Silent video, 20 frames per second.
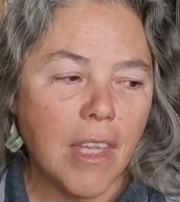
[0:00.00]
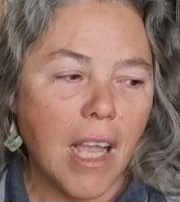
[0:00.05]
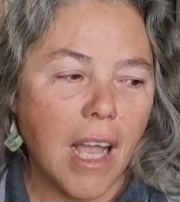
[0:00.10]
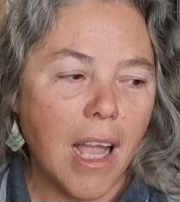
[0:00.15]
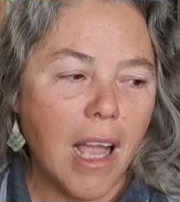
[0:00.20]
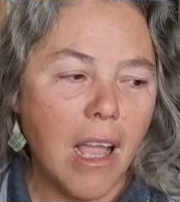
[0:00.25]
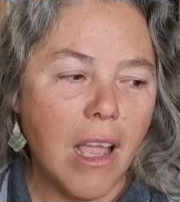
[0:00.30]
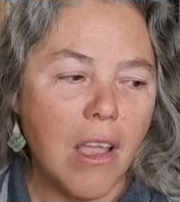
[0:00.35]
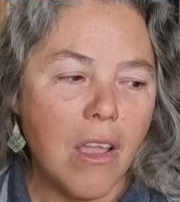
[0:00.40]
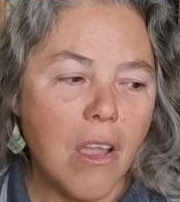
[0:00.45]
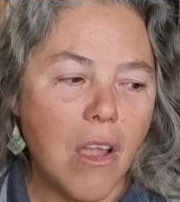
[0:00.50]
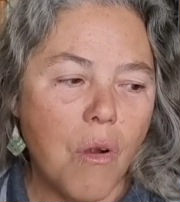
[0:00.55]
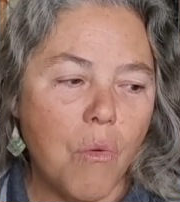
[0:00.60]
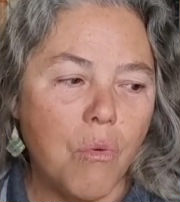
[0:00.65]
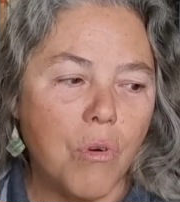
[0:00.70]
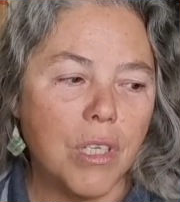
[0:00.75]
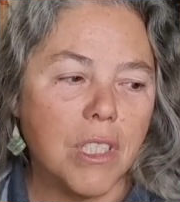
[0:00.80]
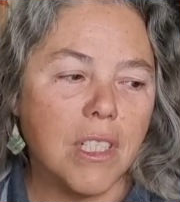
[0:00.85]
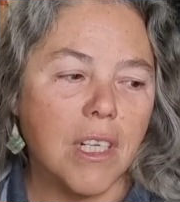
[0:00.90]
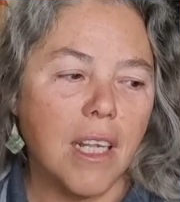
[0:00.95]
I
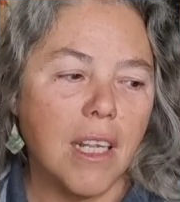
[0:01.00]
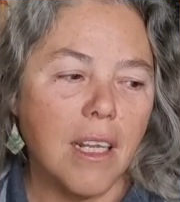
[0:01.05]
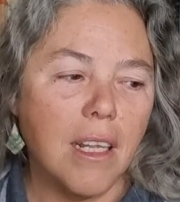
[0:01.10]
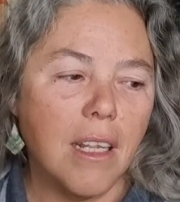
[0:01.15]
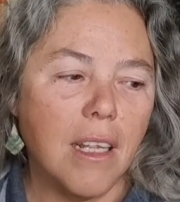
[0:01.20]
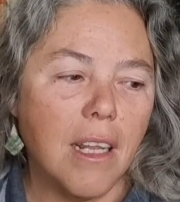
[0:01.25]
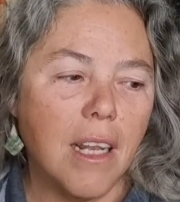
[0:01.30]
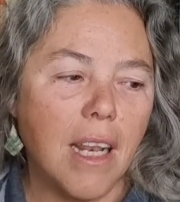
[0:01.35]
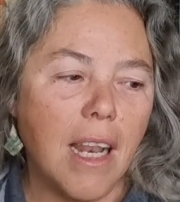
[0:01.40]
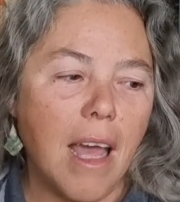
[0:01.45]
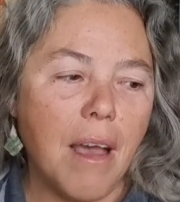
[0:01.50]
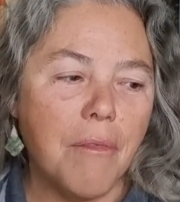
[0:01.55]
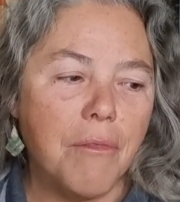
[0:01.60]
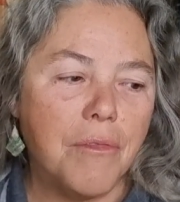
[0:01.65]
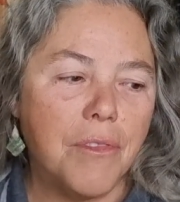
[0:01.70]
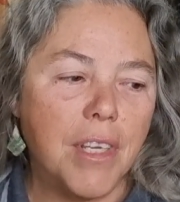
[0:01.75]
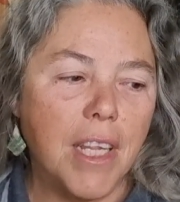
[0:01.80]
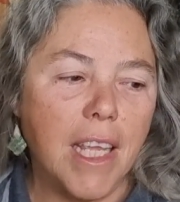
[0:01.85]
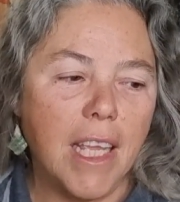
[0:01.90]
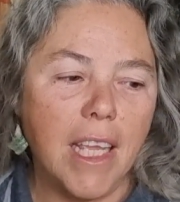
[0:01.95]
would
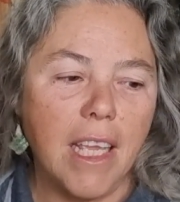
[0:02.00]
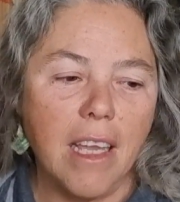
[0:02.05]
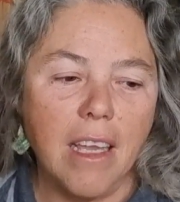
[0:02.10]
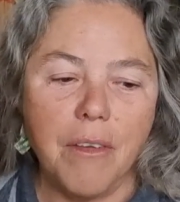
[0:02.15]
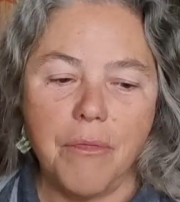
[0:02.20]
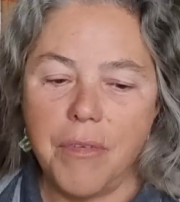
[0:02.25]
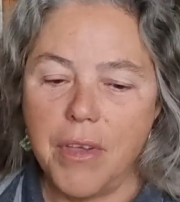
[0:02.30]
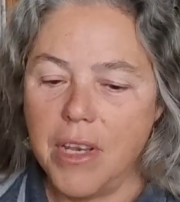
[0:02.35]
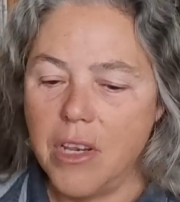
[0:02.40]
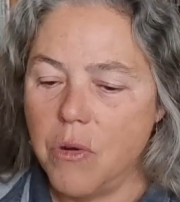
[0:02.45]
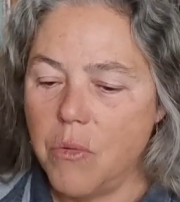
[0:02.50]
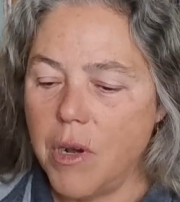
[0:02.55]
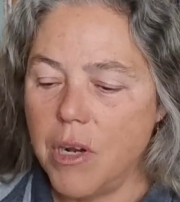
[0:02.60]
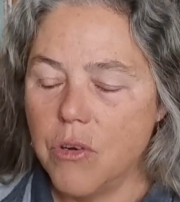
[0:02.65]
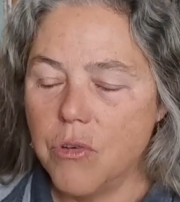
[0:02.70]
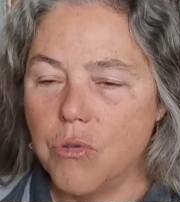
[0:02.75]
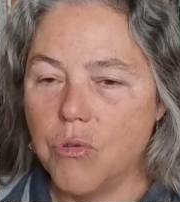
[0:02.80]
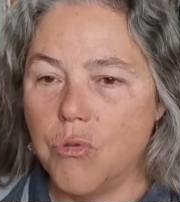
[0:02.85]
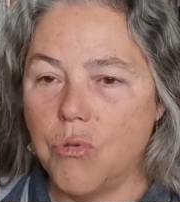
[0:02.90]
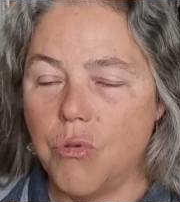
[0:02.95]
love to hear if
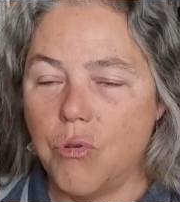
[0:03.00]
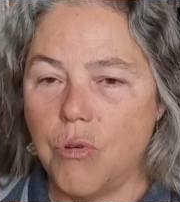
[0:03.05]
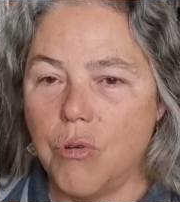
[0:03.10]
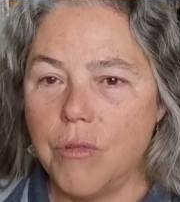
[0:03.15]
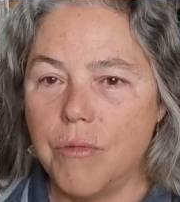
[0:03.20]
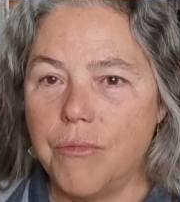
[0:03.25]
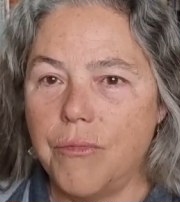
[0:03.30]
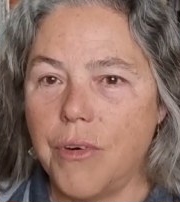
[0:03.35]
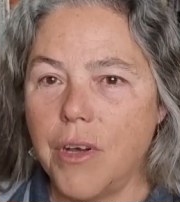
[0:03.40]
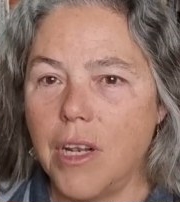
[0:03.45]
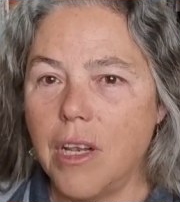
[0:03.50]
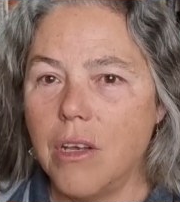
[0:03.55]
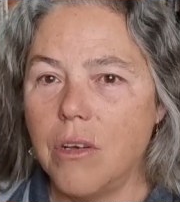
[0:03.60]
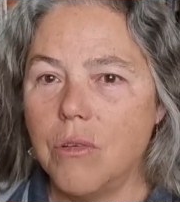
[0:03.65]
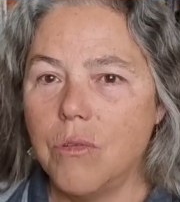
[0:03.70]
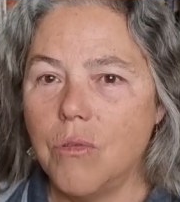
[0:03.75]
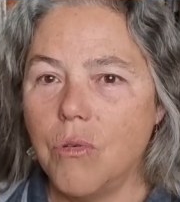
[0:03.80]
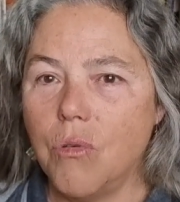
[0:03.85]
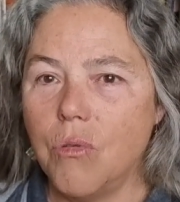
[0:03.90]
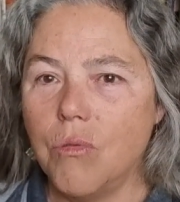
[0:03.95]
anyone could
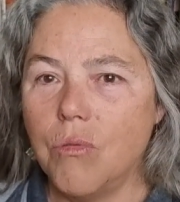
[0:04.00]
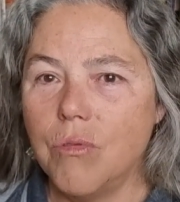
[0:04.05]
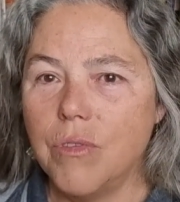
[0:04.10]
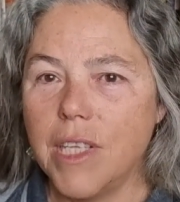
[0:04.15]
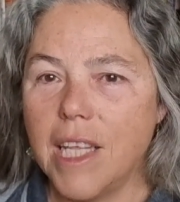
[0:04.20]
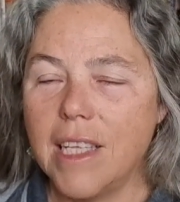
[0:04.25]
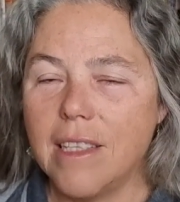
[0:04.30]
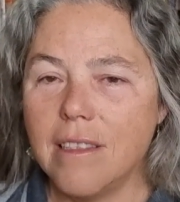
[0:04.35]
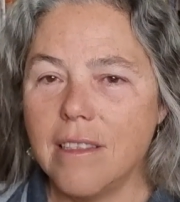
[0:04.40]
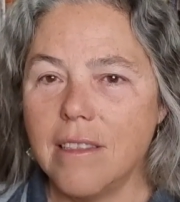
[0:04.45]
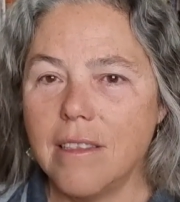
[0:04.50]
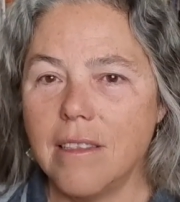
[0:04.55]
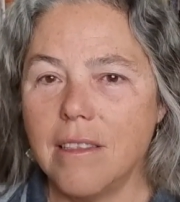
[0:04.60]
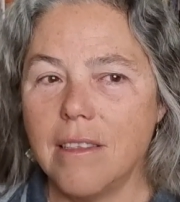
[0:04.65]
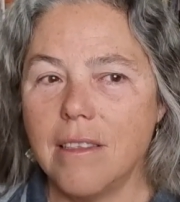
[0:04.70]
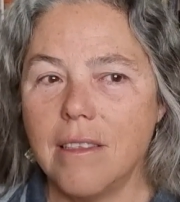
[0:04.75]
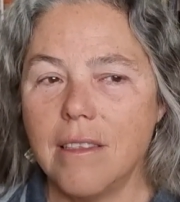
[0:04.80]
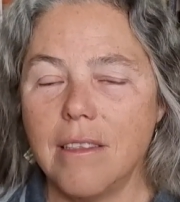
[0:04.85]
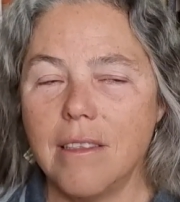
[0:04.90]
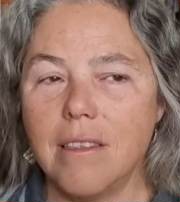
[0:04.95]
follow
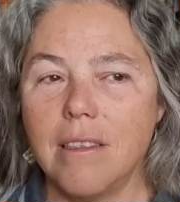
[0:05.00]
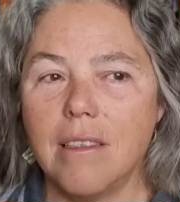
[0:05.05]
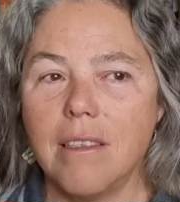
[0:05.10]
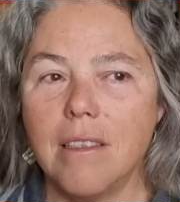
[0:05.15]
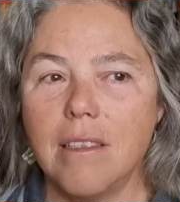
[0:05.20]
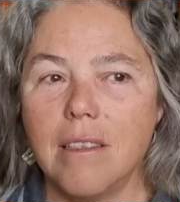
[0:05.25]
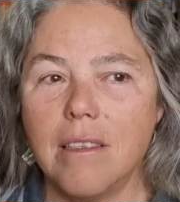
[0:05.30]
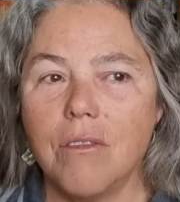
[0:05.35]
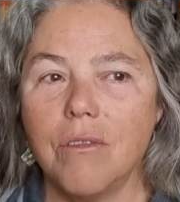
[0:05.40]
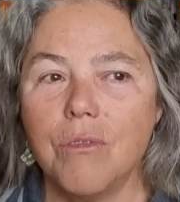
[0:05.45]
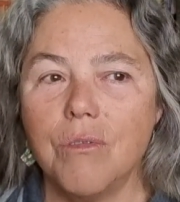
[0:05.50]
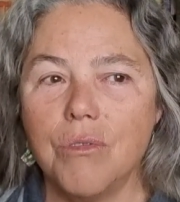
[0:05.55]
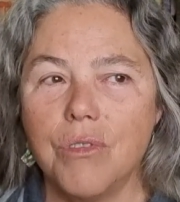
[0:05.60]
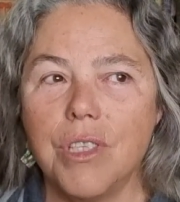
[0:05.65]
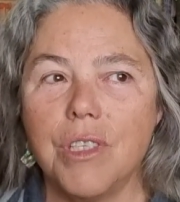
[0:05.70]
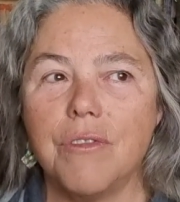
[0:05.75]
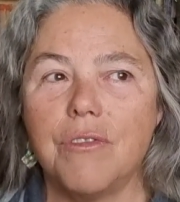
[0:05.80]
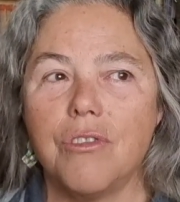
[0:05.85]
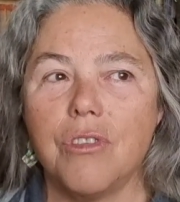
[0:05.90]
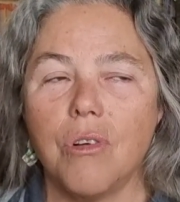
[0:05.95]
all
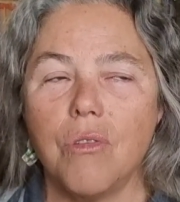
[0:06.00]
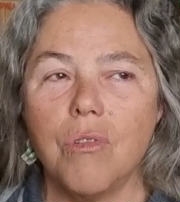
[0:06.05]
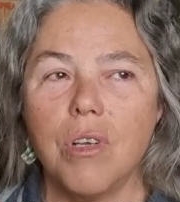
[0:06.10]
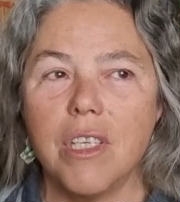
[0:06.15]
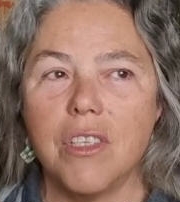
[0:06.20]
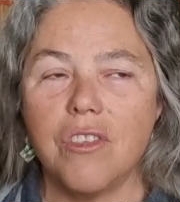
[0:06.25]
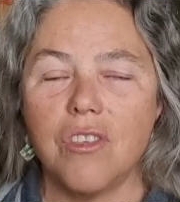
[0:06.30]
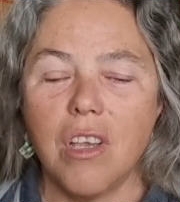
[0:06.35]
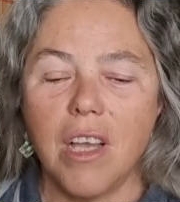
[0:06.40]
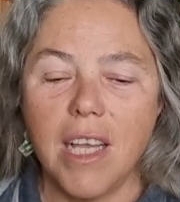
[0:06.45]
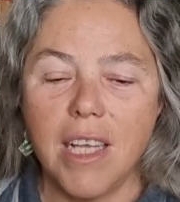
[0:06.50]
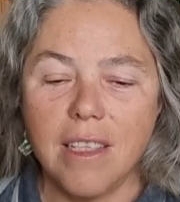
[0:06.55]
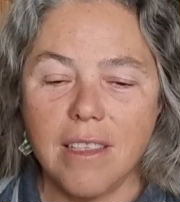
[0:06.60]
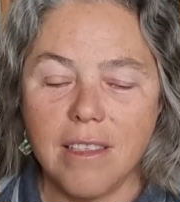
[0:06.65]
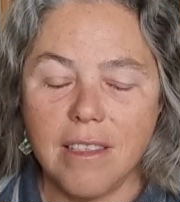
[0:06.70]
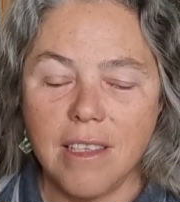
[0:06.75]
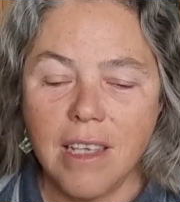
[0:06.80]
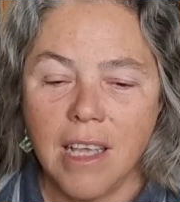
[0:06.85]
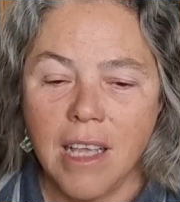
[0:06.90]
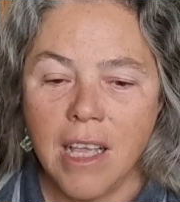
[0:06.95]
the solar
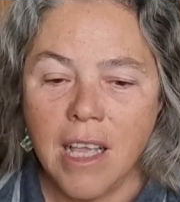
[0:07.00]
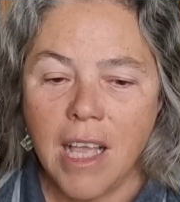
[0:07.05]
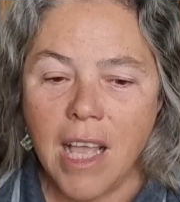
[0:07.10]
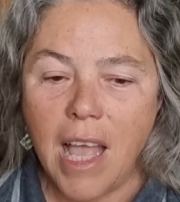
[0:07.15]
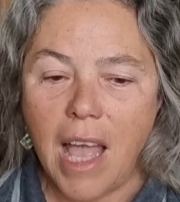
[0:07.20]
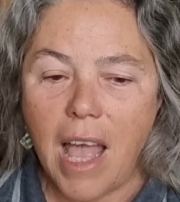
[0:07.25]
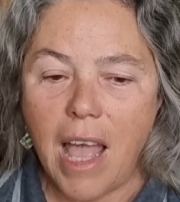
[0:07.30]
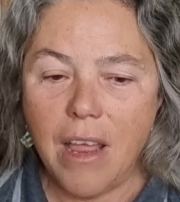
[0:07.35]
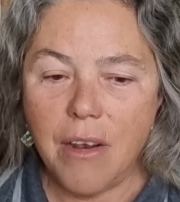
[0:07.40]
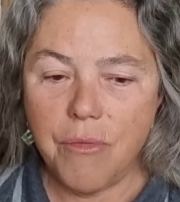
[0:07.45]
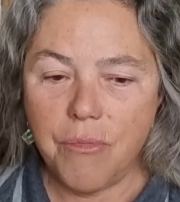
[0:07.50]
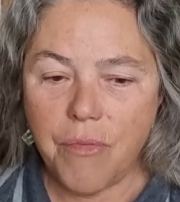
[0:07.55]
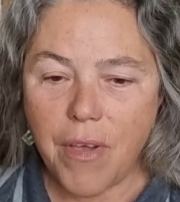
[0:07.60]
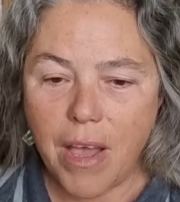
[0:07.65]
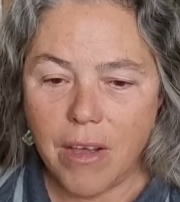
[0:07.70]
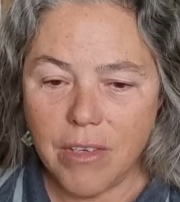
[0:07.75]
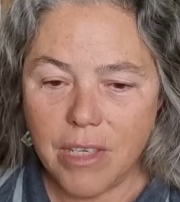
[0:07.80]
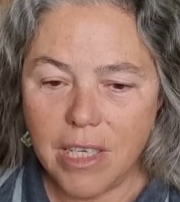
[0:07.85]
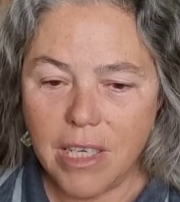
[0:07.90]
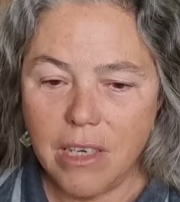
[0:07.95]
science and
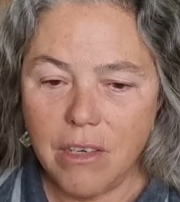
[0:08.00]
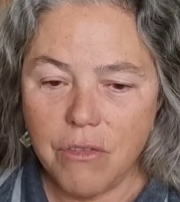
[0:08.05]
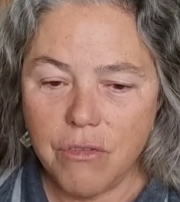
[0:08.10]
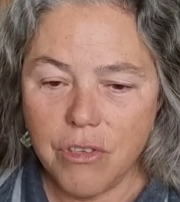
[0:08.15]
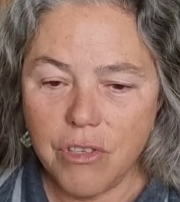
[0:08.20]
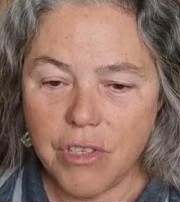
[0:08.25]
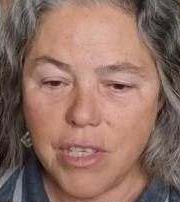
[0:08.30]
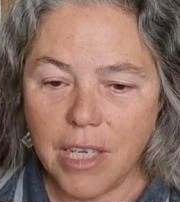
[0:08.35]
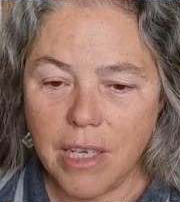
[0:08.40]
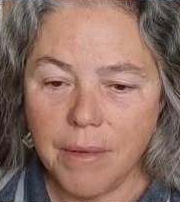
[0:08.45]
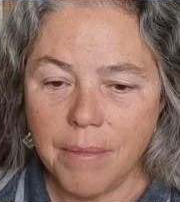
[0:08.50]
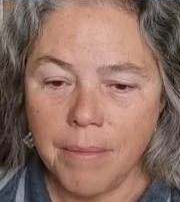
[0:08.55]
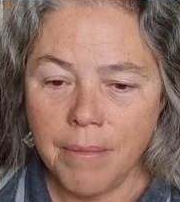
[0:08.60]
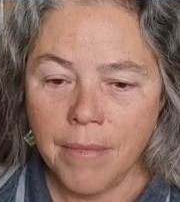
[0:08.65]
found it interesting.